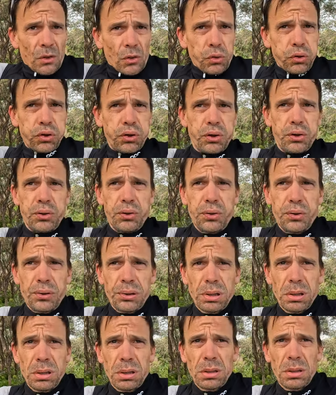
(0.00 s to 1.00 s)

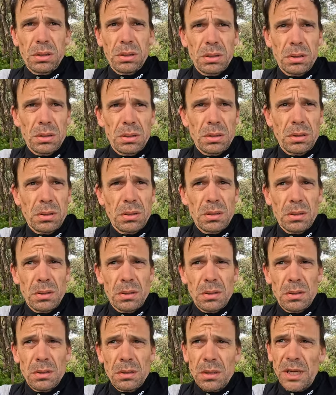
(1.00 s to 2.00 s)

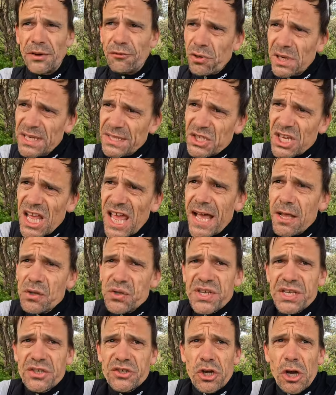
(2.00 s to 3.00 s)
I'd reached a
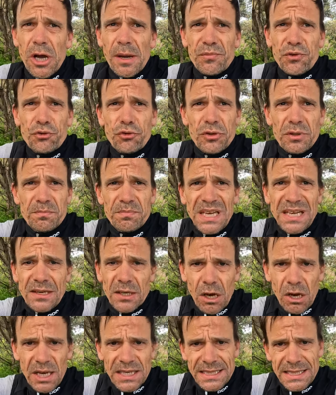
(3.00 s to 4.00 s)
halcyon time through the
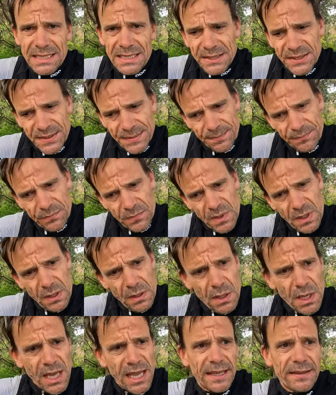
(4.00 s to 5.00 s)
mid-90s
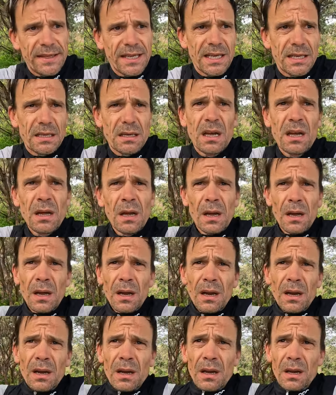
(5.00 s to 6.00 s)
and then
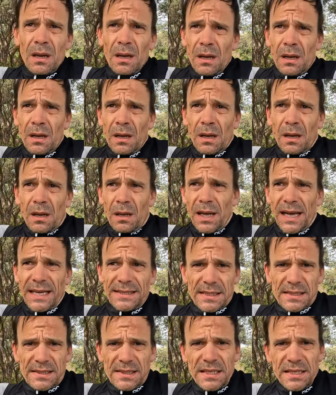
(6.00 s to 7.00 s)
as
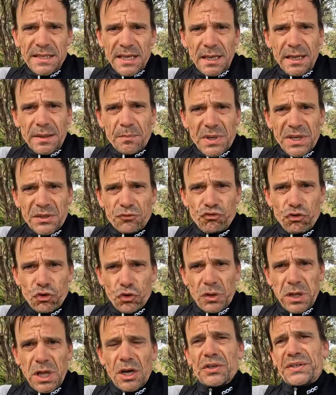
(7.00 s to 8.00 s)
the Sydney Olympics drew
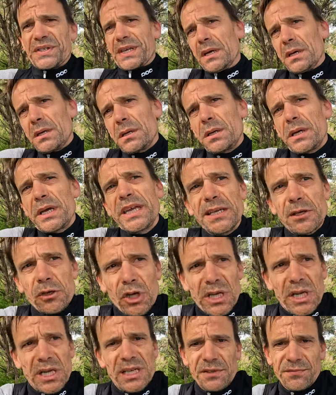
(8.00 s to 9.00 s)
closer, he
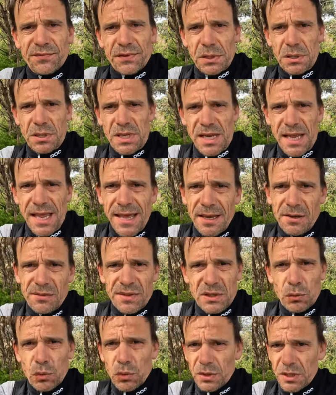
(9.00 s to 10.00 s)
got heaved out of
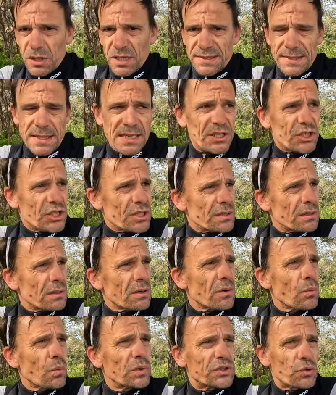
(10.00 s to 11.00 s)
the organisation,
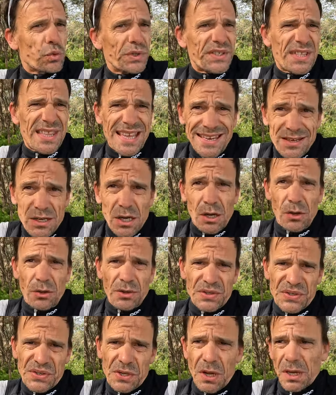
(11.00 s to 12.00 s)
which was then known
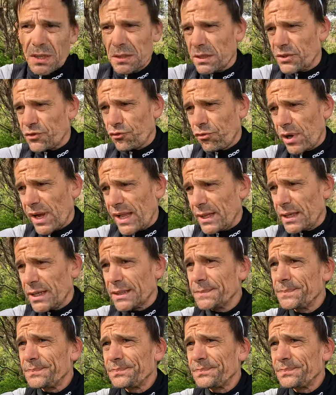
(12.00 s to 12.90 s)
as Cycling Australia.